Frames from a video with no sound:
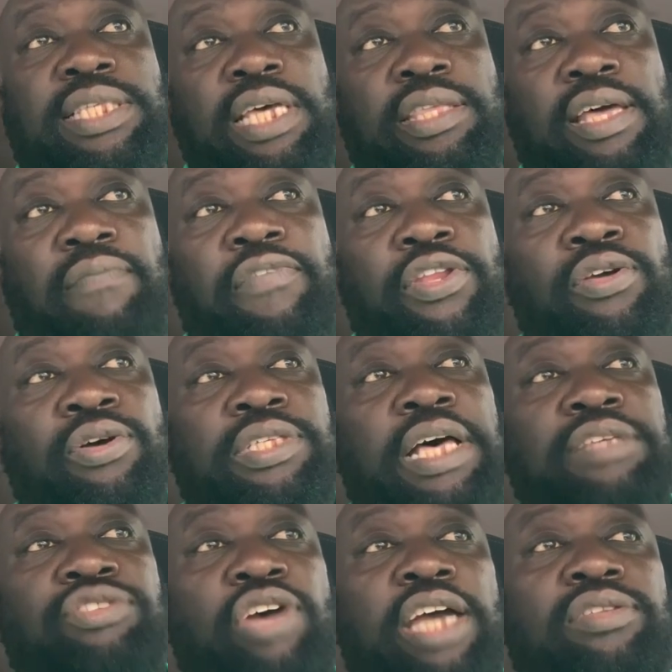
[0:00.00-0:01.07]
set of
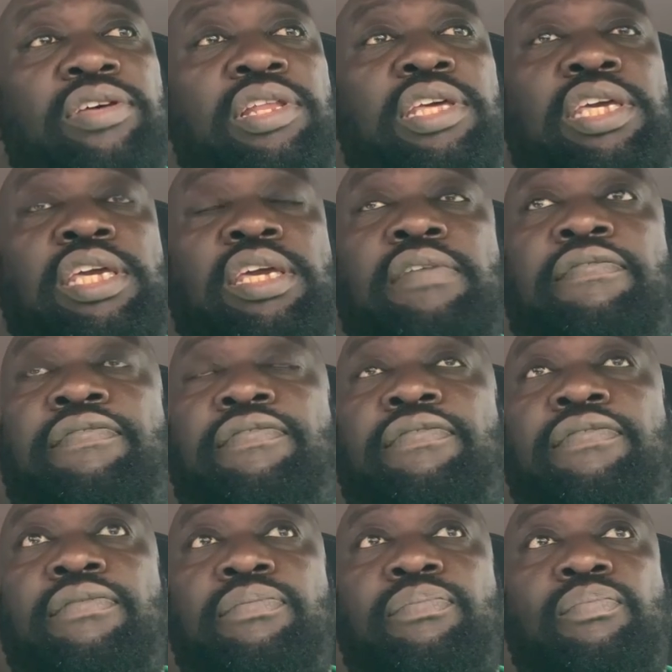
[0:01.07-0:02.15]
videos, I try to
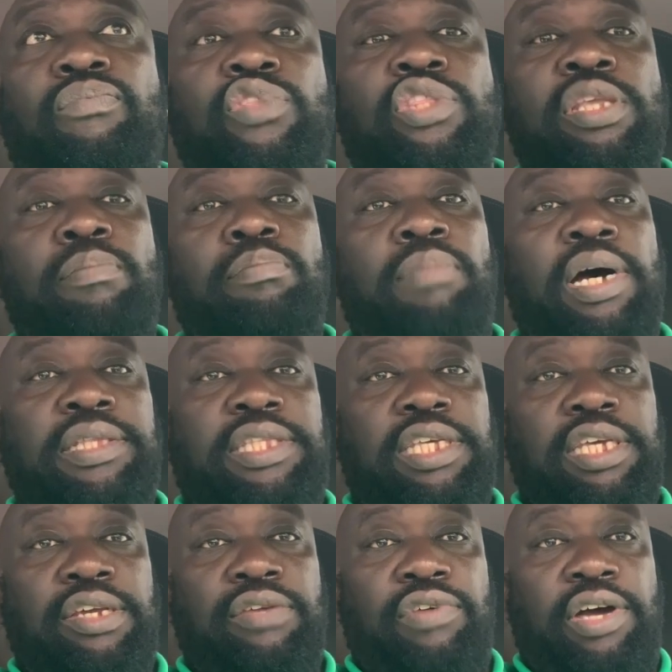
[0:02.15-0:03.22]
leave the
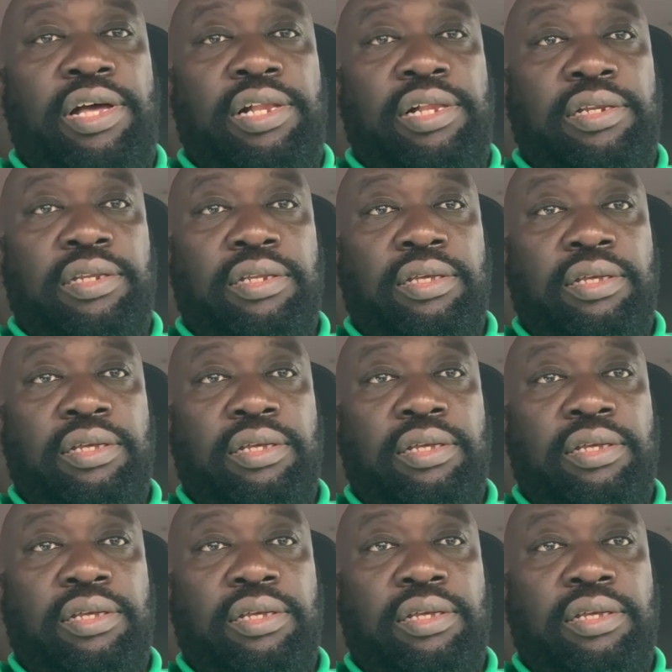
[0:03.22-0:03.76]
material